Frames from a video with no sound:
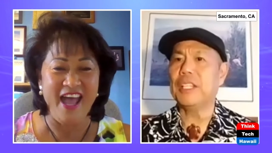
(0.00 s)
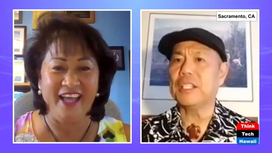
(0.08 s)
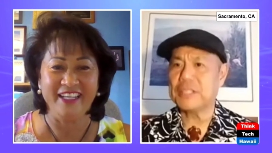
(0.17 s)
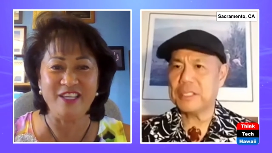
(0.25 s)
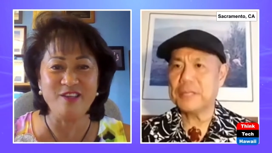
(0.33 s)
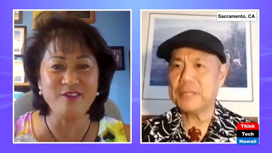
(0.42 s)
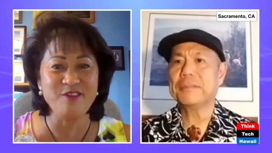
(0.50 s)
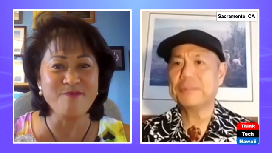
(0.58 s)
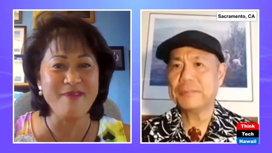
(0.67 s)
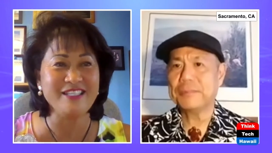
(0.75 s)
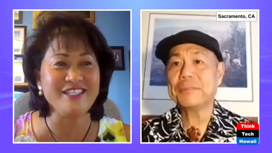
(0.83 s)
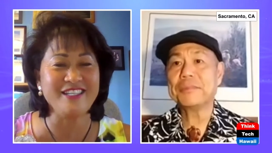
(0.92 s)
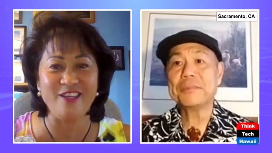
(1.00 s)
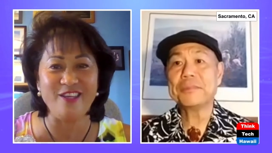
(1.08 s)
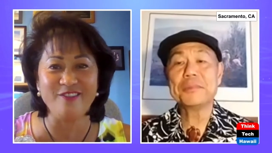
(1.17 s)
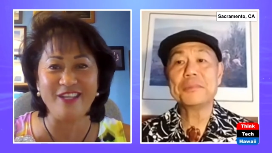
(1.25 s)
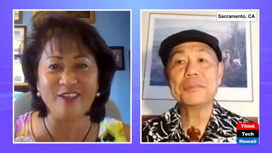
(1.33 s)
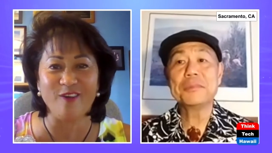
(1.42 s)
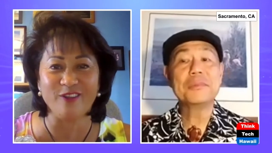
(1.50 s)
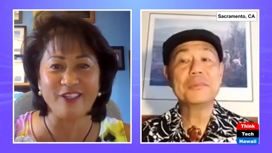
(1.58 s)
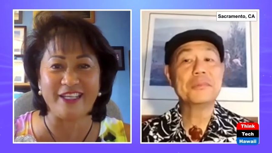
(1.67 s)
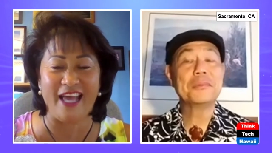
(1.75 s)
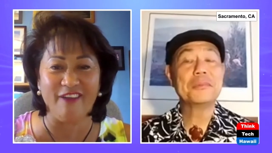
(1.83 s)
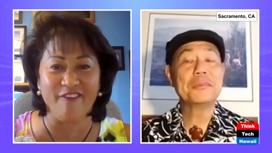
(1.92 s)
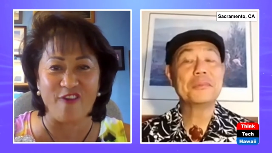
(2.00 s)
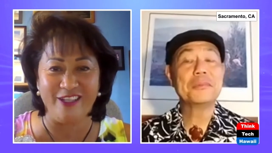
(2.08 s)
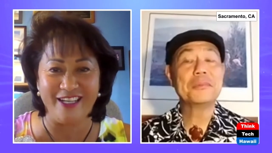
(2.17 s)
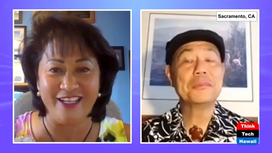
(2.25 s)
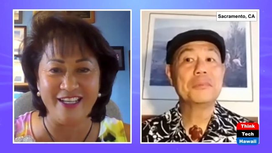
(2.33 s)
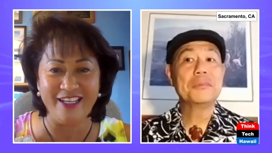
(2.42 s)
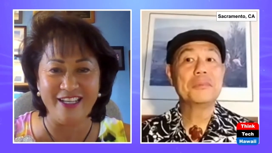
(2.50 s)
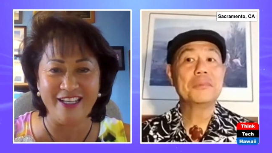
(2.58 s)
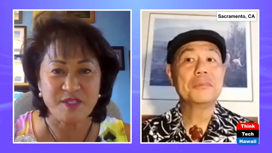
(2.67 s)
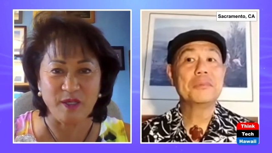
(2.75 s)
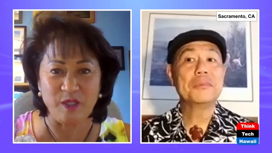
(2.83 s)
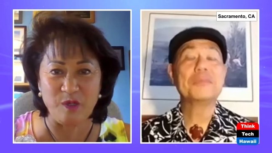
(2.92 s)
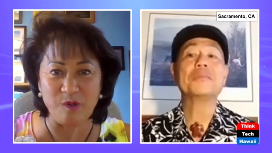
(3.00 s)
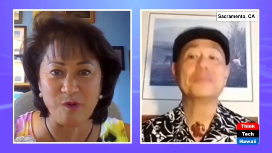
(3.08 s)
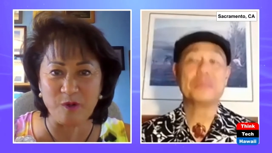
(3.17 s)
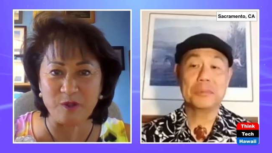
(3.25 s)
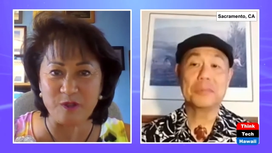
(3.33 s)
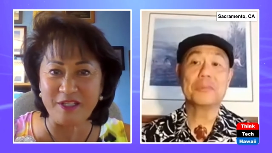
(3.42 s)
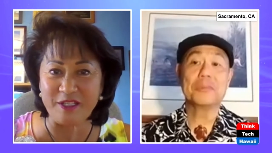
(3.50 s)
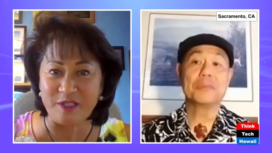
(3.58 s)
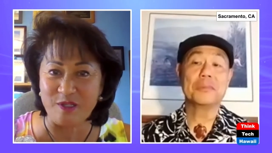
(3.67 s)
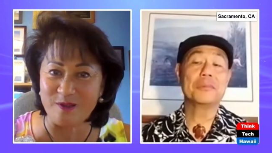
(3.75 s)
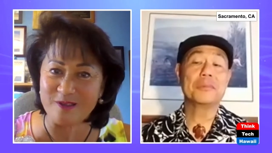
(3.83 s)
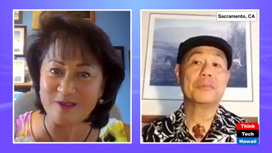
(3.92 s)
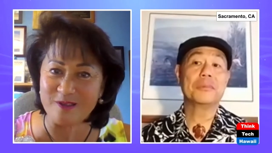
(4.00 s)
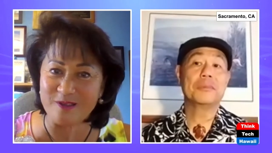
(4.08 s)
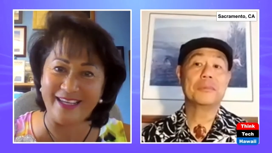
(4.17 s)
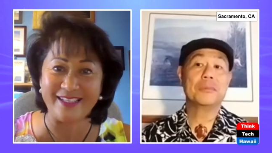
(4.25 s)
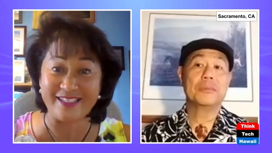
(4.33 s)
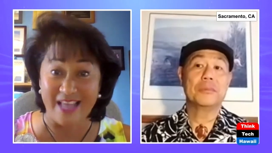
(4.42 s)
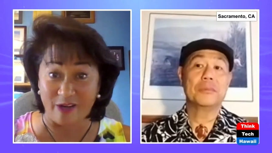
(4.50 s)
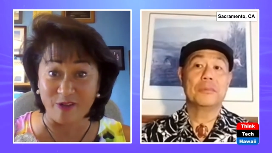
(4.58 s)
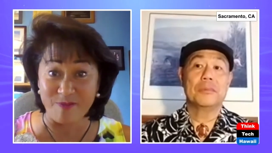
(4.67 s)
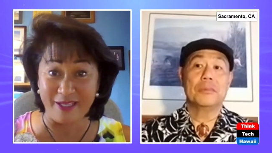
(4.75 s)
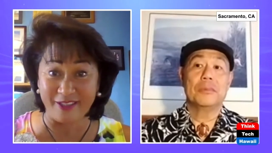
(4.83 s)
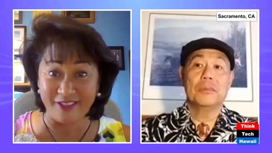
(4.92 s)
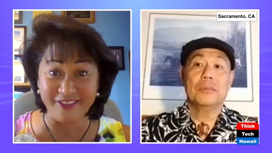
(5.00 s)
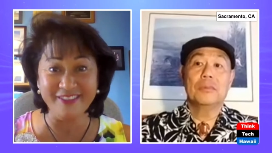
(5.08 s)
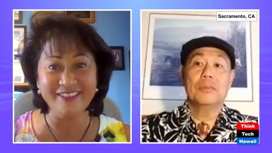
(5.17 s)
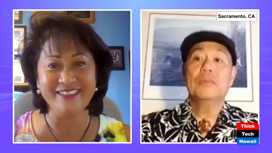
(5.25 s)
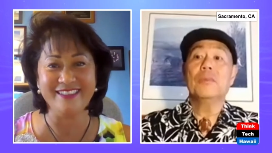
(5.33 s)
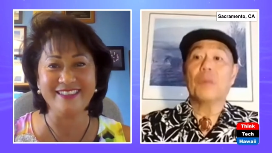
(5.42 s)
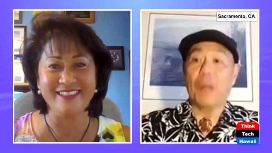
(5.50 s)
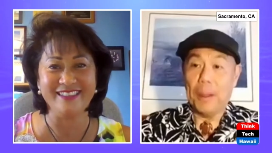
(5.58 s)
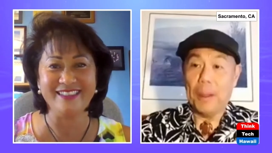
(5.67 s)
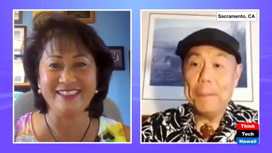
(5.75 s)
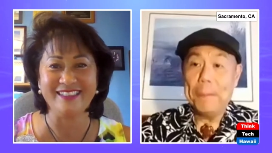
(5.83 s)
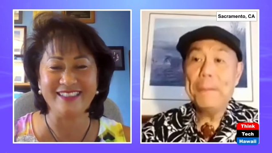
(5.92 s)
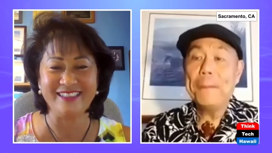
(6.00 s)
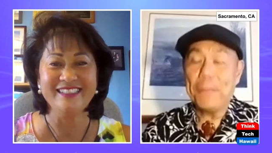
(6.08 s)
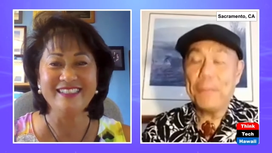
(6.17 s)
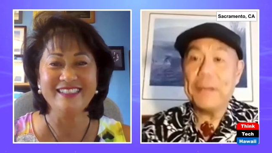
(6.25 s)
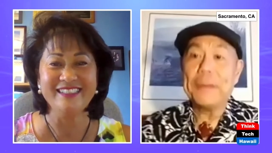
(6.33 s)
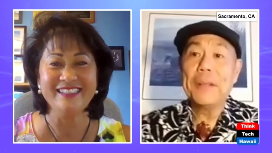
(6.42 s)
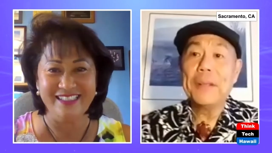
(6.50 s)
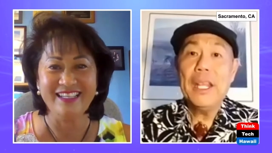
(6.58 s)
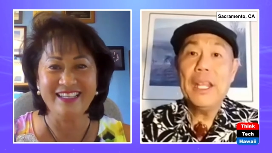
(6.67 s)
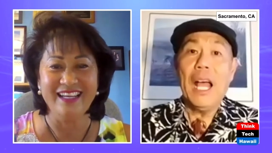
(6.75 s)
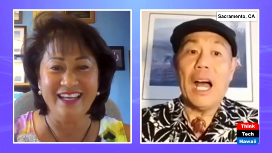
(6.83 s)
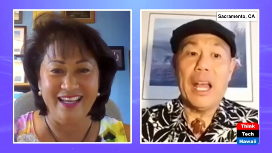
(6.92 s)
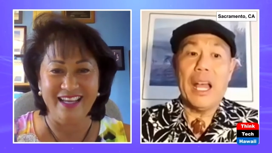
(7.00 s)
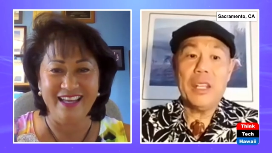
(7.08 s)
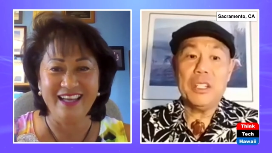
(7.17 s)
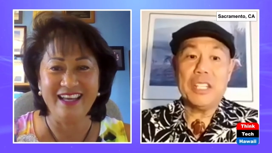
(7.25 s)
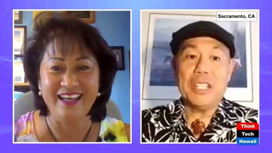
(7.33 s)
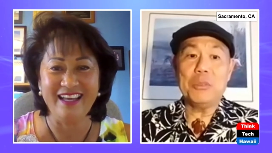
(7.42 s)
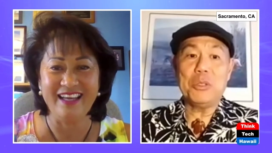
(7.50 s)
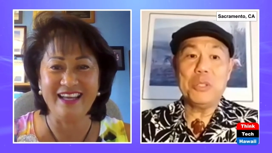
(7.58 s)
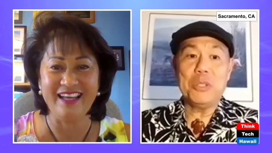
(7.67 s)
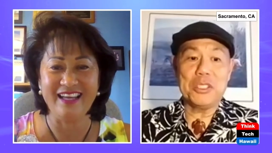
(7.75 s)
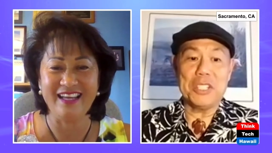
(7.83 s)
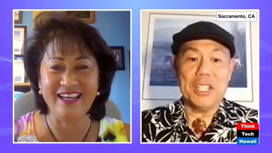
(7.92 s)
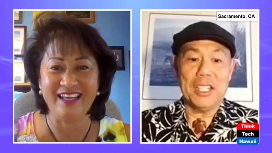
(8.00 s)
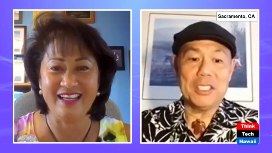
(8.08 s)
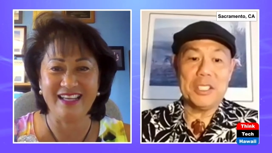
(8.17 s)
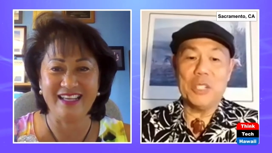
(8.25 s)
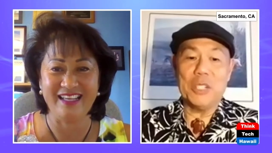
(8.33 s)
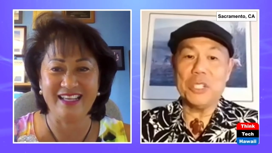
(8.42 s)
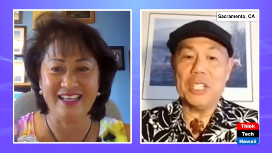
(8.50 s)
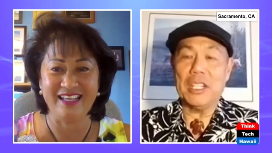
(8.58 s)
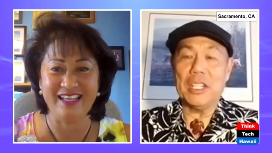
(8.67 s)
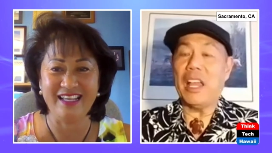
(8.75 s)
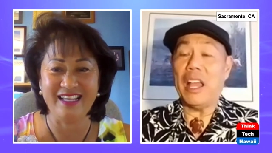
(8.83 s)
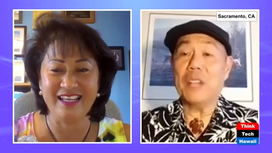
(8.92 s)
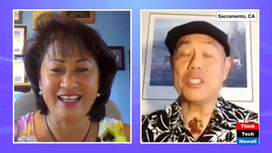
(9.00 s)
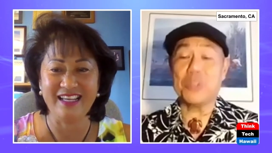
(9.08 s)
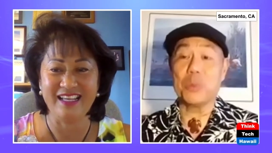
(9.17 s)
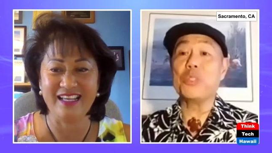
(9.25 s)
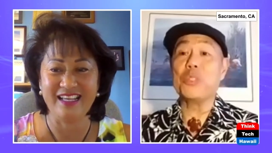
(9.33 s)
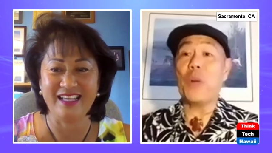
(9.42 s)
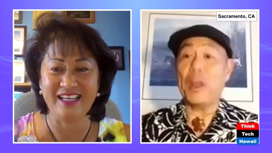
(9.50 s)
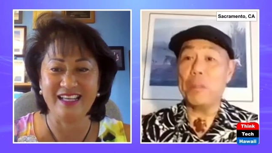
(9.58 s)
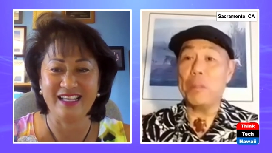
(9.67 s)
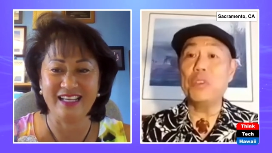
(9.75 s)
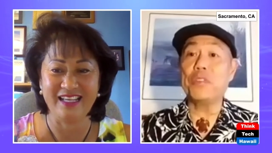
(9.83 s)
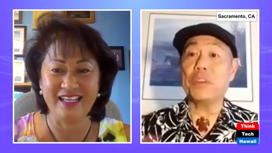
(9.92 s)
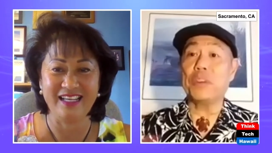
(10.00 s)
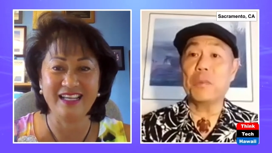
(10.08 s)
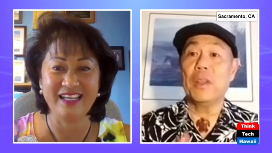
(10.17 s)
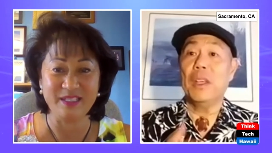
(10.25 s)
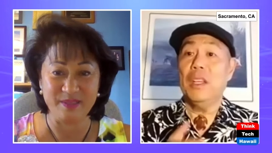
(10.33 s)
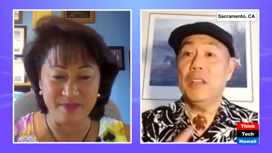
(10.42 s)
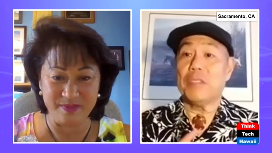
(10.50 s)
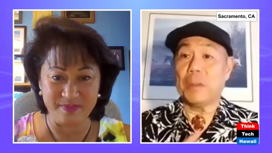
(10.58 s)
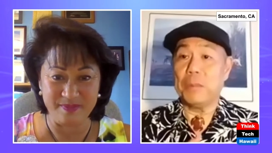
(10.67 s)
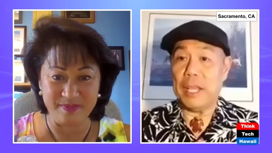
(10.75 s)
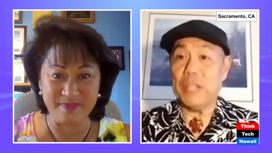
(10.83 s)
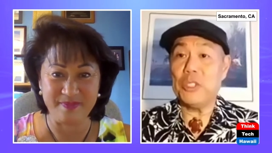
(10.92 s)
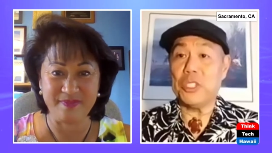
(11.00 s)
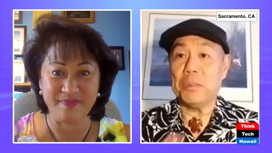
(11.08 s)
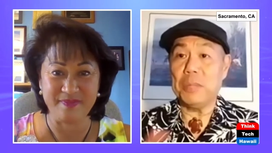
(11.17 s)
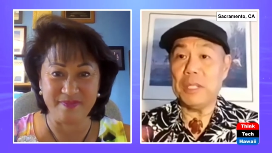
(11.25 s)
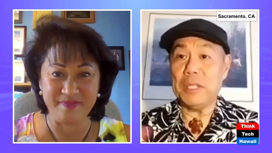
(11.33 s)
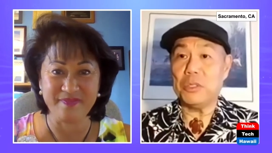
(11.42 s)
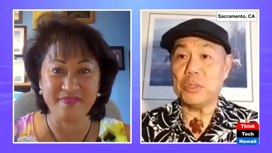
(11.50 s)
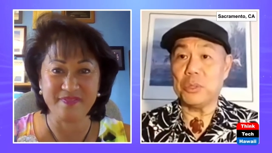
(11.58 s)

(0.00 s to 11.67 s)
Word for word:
Speaker 1: Yes. And then you, you mentioned that you did go to California. So you were doing the news in Sacramento?
Speaker 2: Uh-huh. Right. I came to this uh, station, and that's the reason why I moved from from KGMB